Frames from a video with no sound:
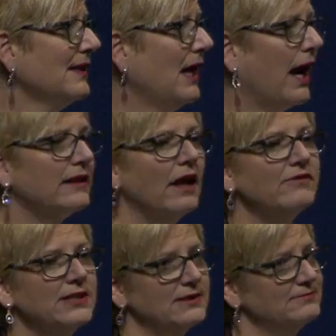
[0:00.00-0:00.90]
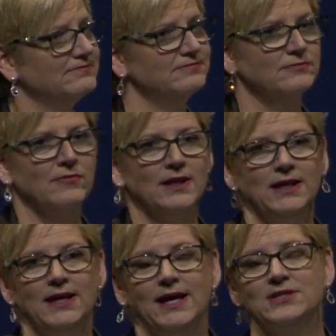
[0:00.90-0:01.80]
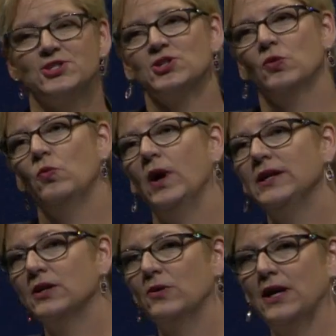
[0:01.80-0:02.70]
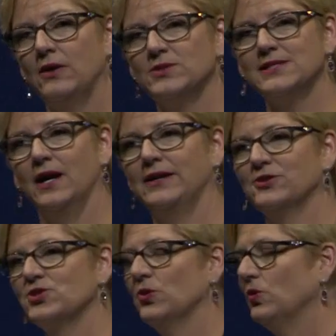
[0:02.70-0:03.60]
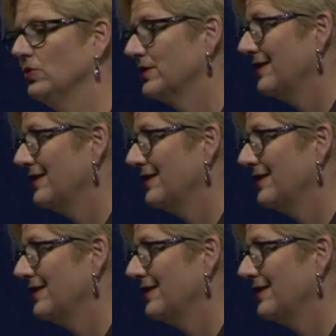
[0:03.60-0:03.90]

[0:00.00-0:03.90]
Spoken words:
I loved it. And so one year when I was 9 years old,